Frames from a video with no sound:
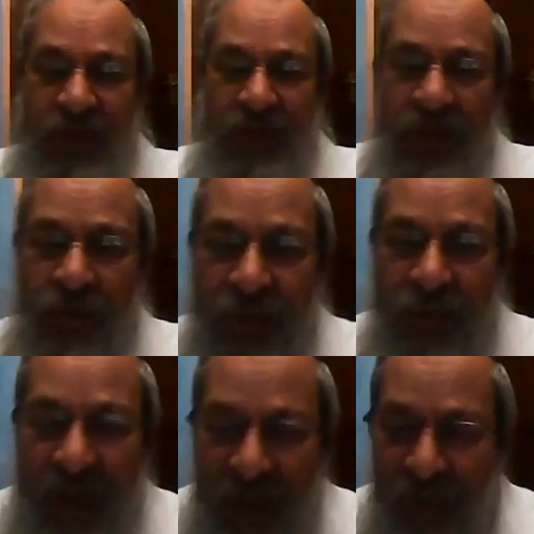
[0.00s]
in good
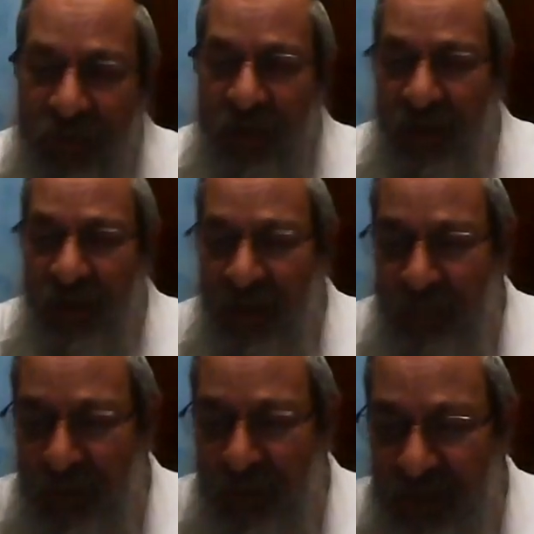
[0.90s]
health and
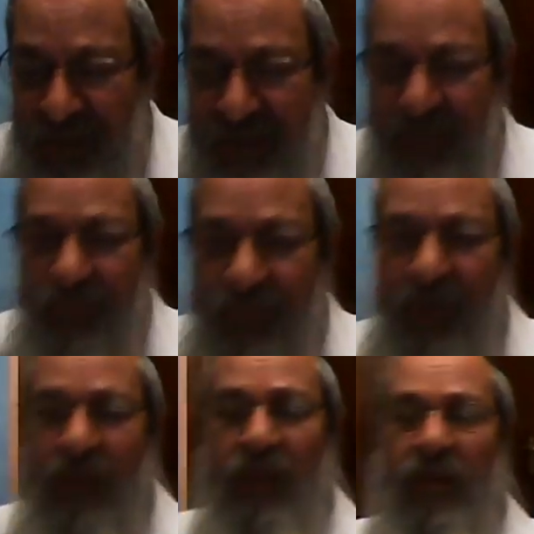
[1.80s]
happiness.
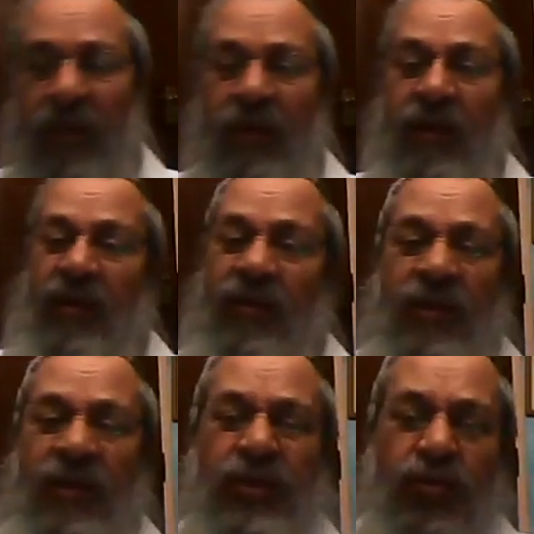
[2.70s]

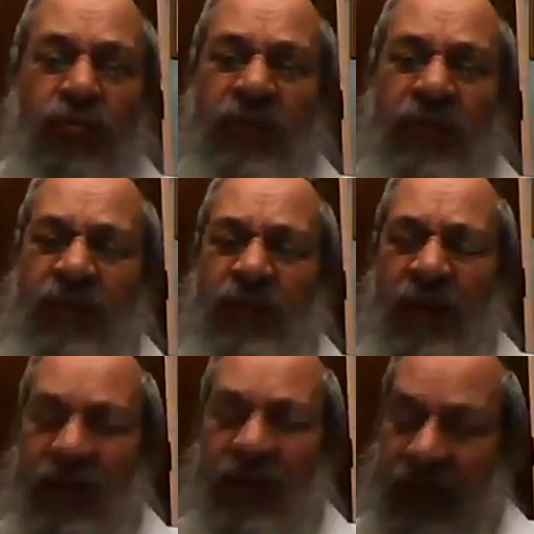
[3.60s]
This story of the
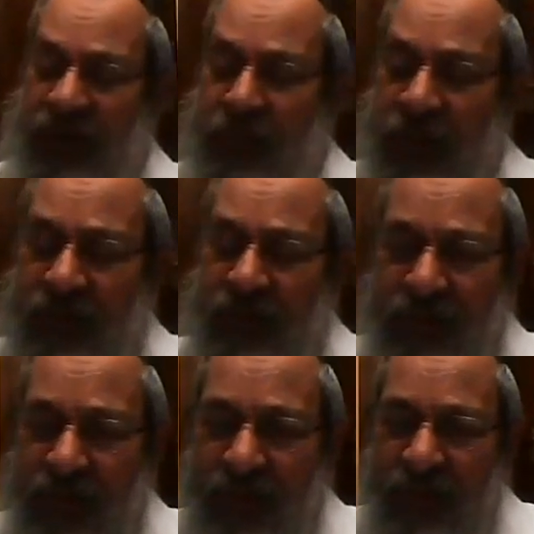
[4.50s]
Alter Rebbe
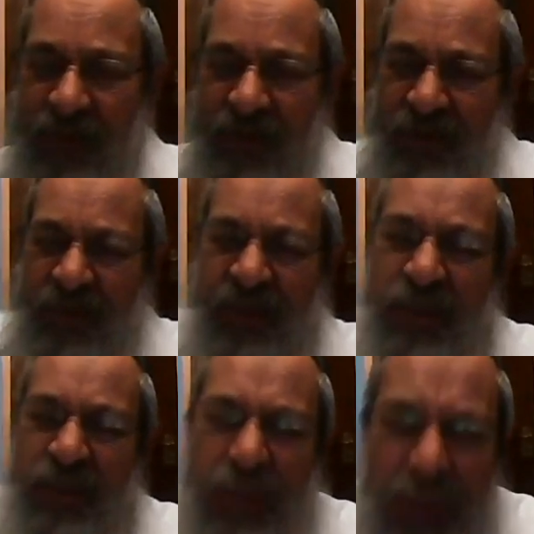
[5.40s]
teaches us
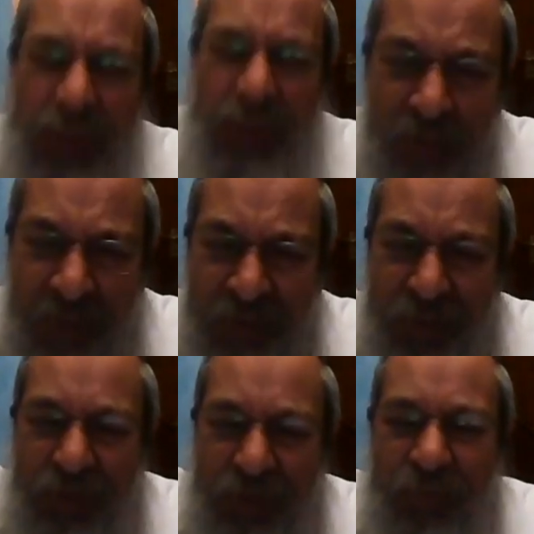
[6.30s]
so
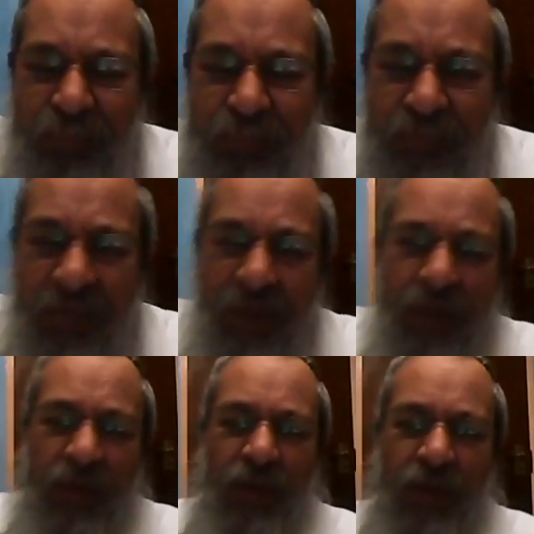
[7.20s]
much.
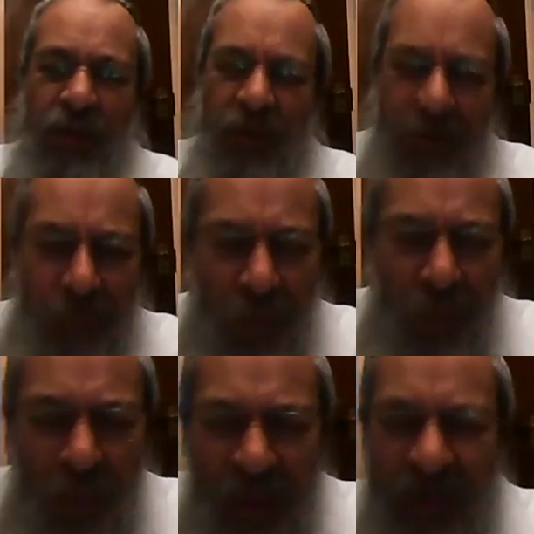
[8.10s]
Number
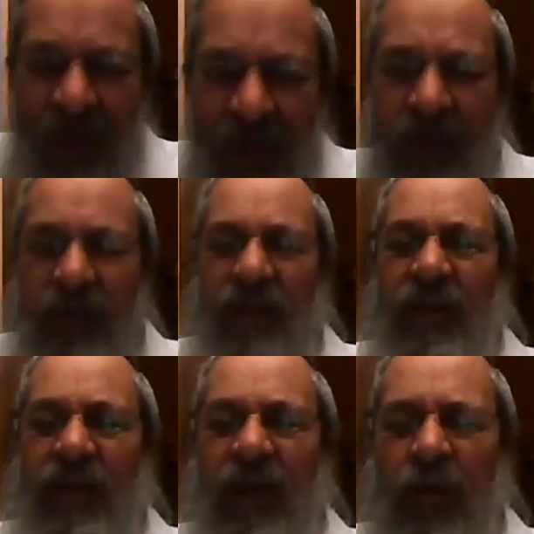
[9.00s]
one, how he